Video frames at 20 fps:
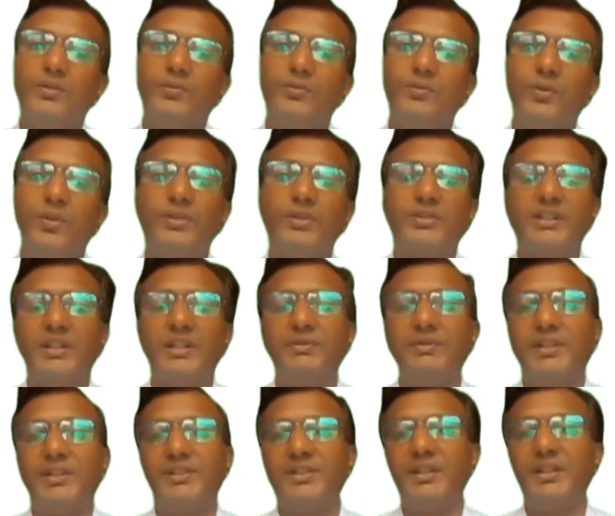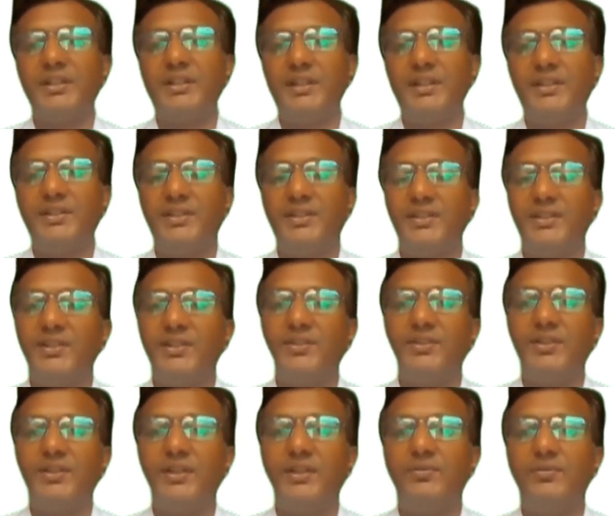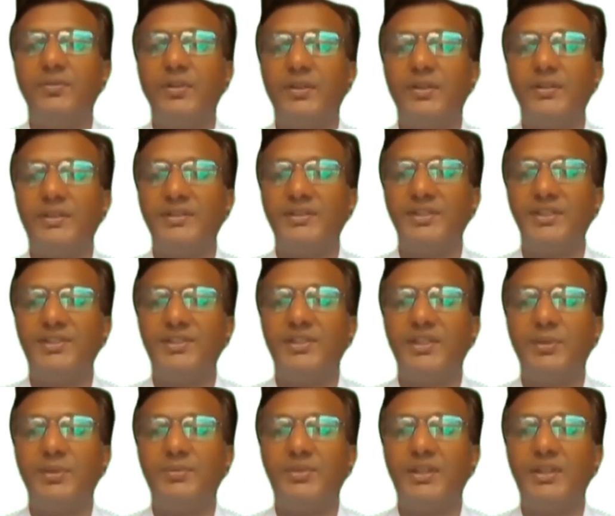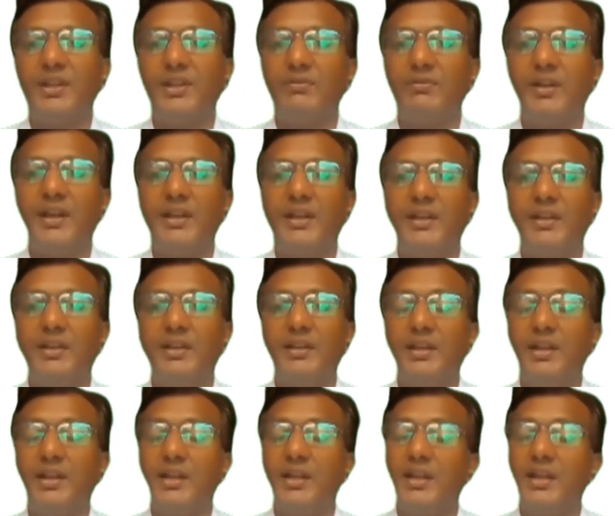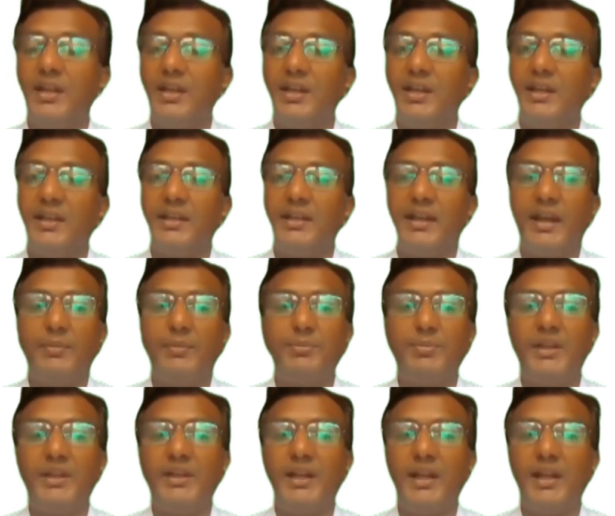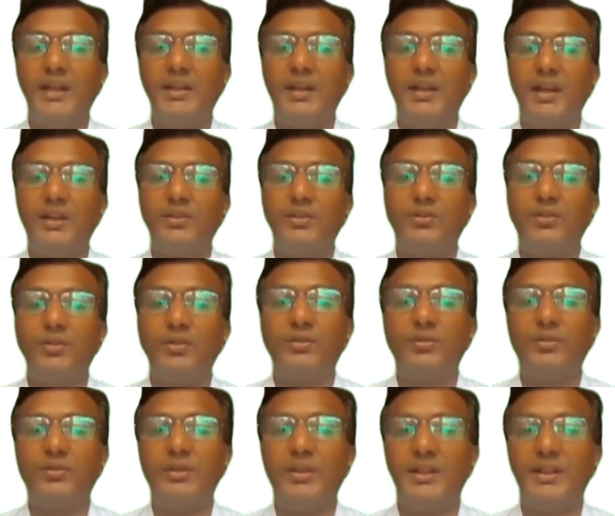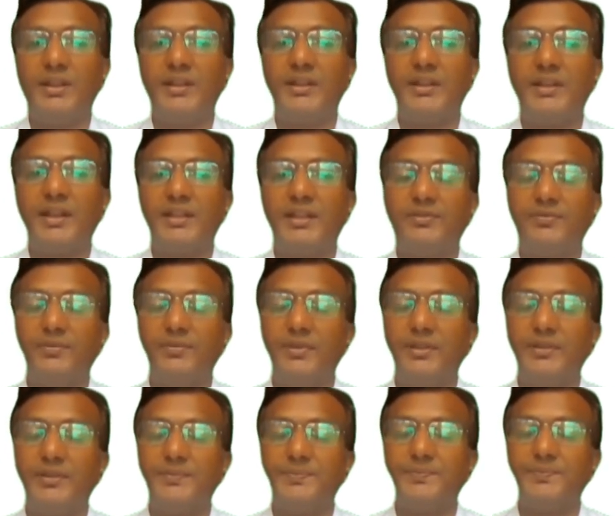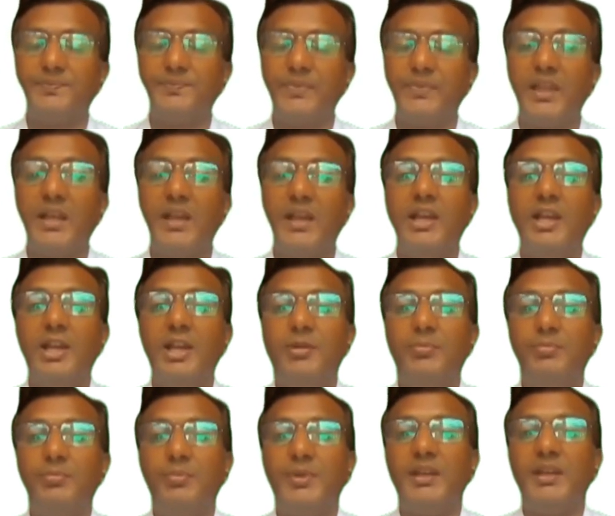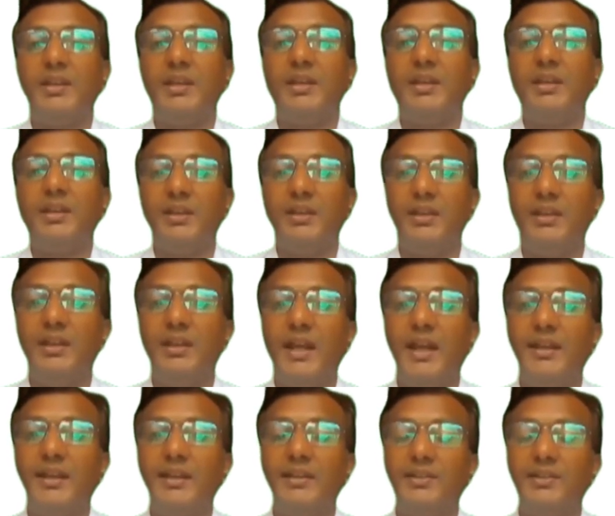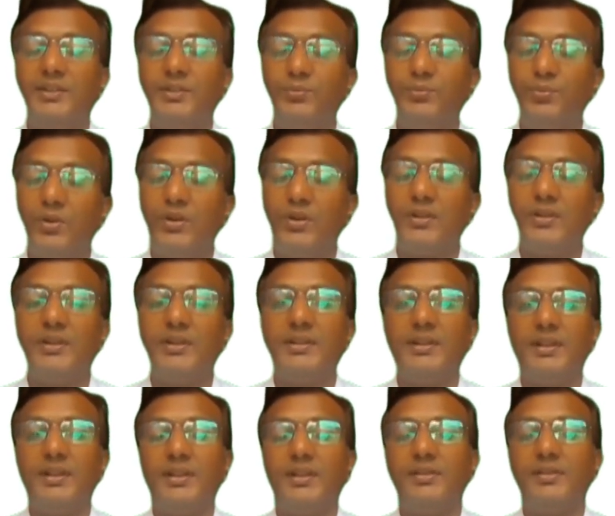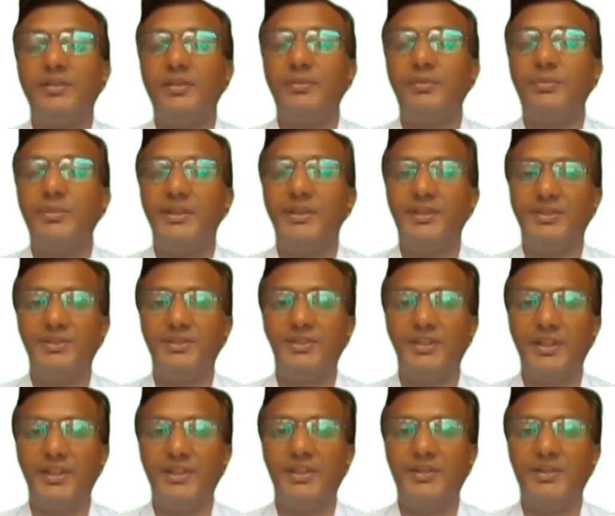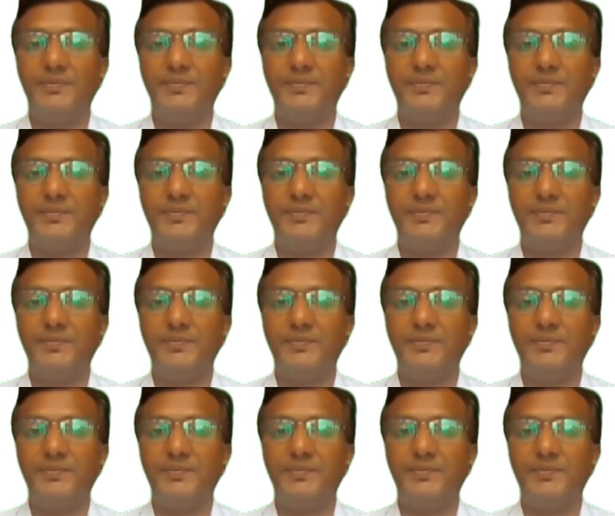Forced convection is essential for the systems requiring rapid and uncontrolled heat transfer, making it important in thermal engineering.